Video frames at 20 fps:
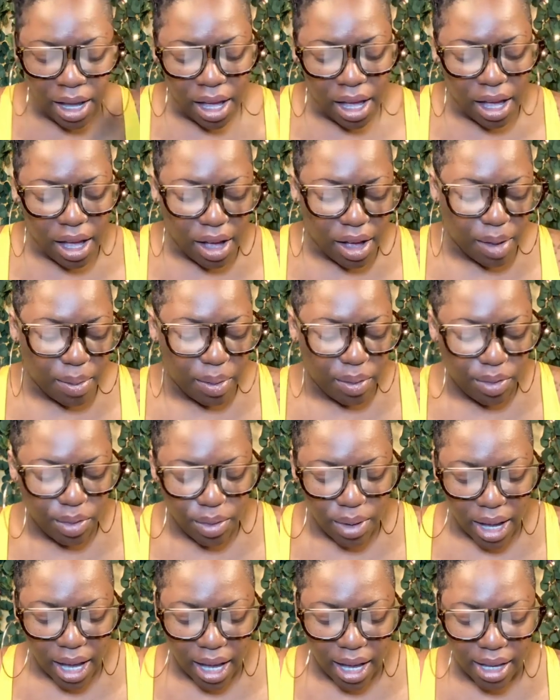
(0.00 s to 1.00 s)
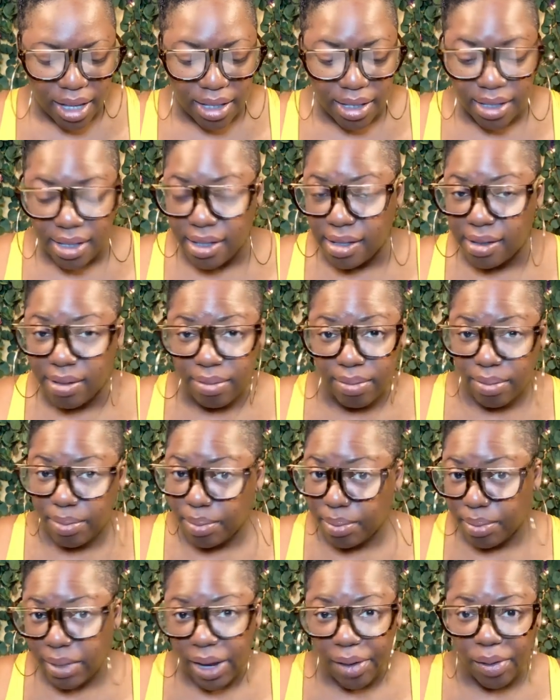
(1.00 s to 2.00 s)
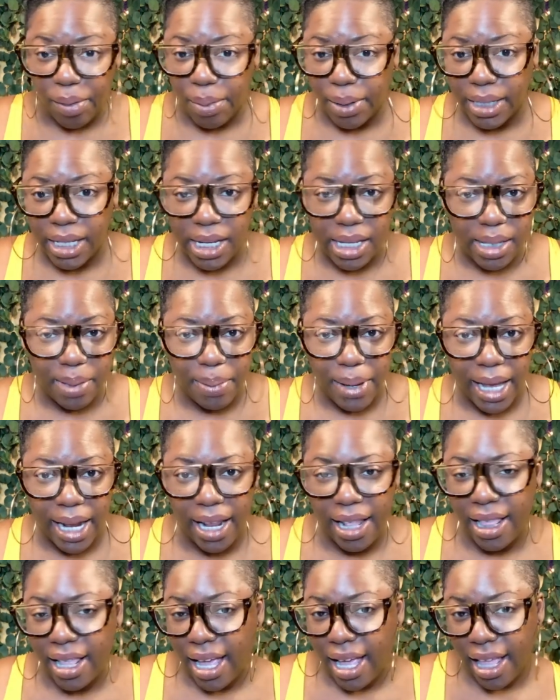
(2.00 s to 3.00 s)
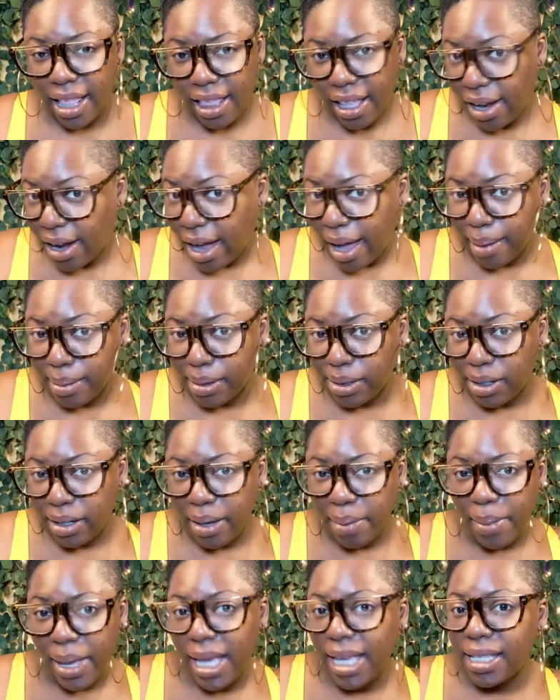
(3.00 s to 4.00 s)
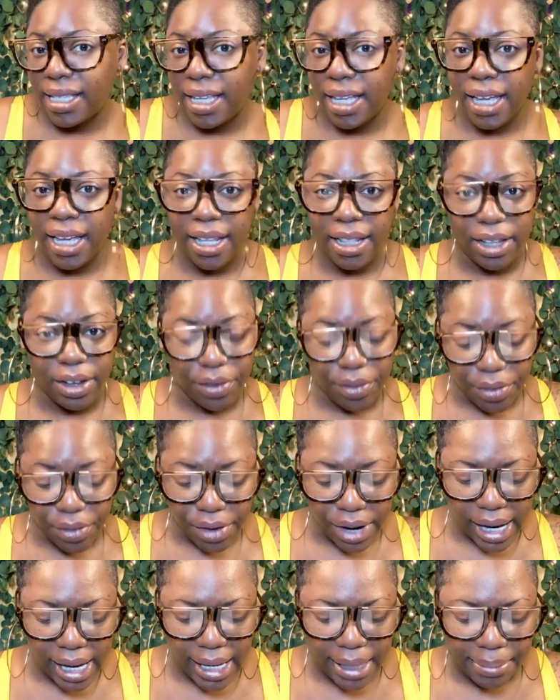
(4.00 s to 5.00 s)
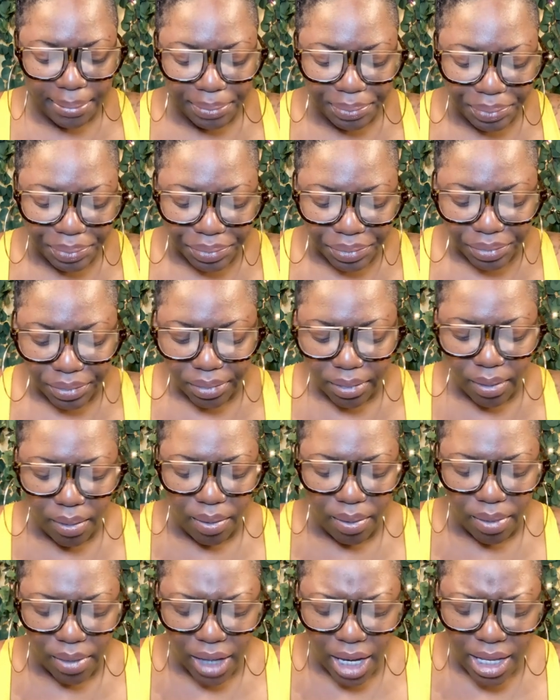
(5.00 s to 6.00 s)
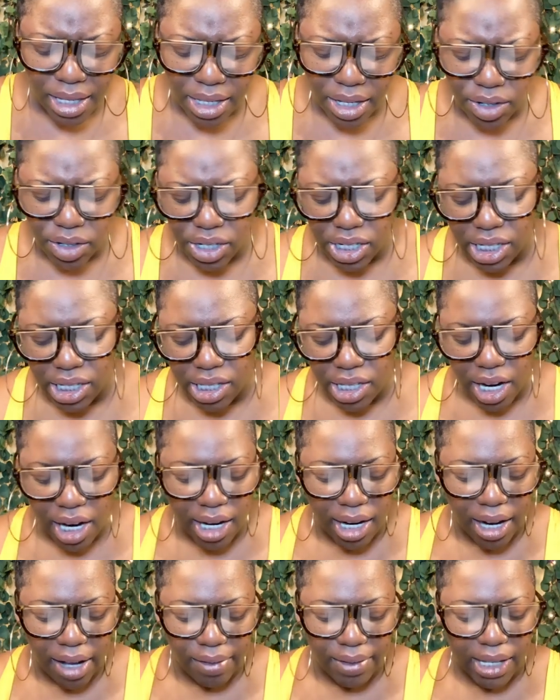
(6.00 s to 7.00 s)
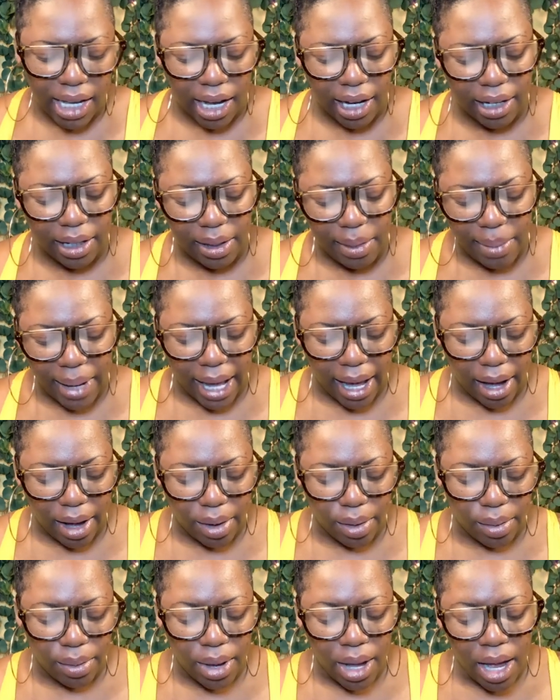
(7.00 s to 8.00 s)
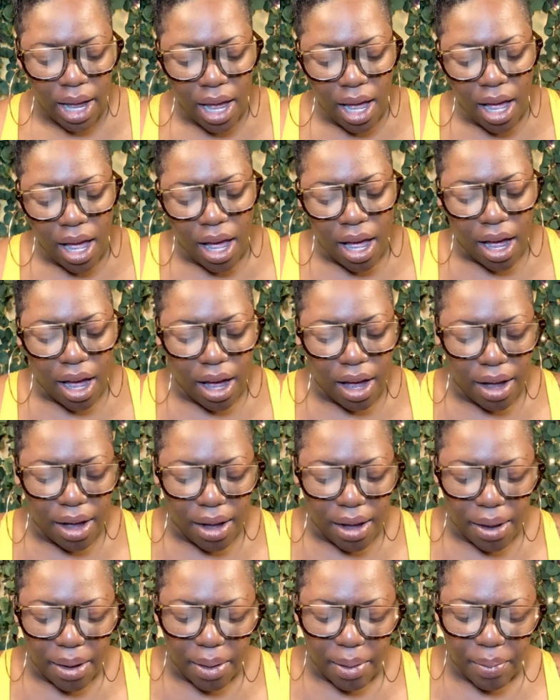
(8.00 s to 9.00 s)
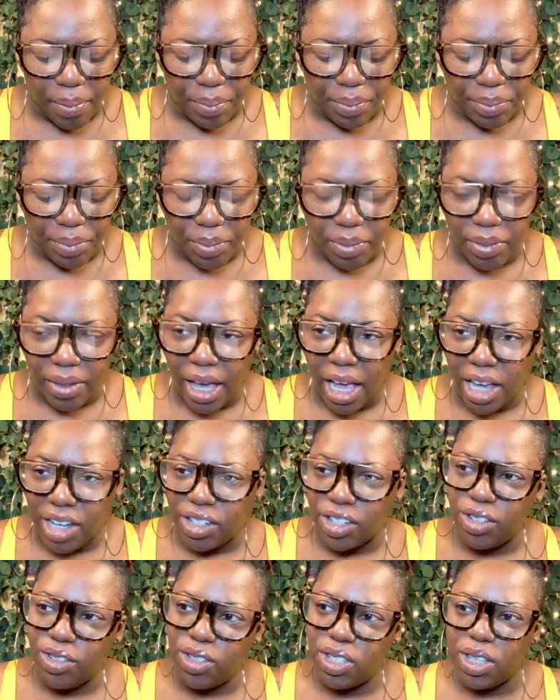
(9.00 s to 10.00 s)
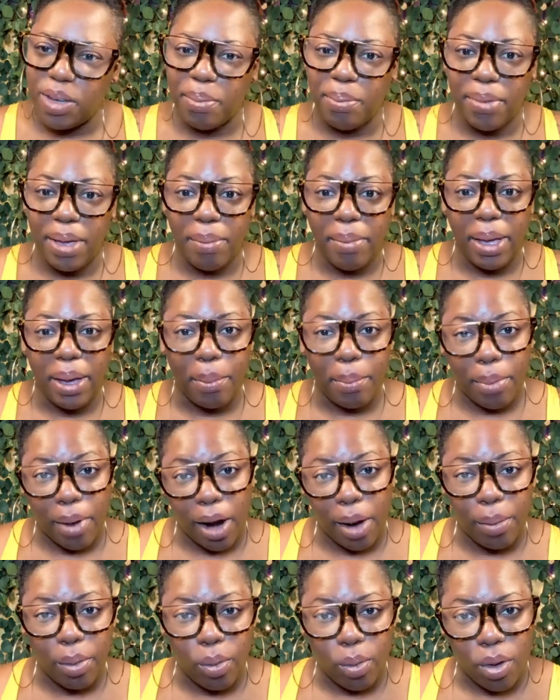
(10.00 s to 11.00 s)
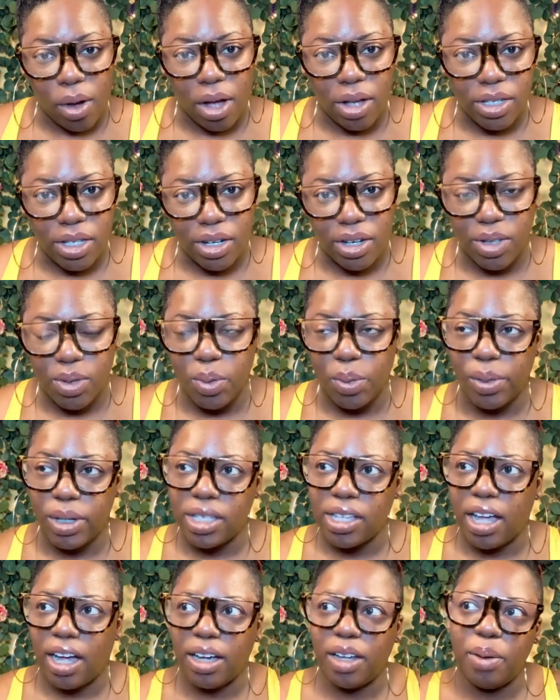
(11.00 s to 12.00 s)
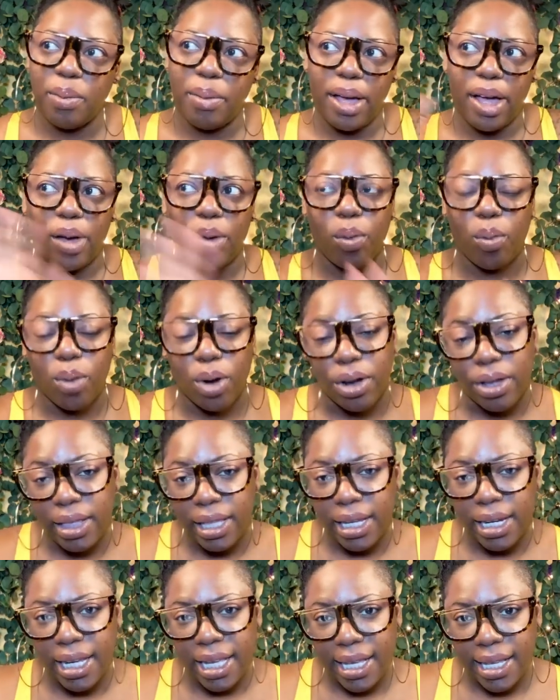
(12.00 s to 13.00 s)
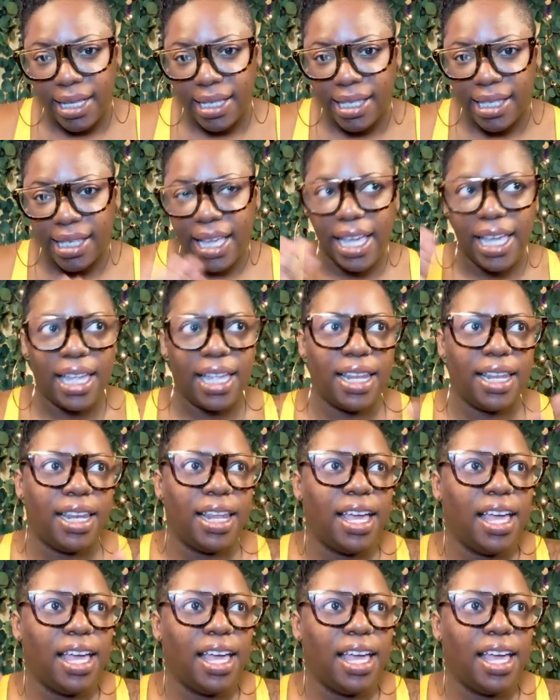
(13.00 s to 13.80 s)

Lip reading: If you guys ever participate in that, they're absolutely amazing and they're free. And so she started off talking about how she used to mimic Barbara Walters when we're talking about worthiness and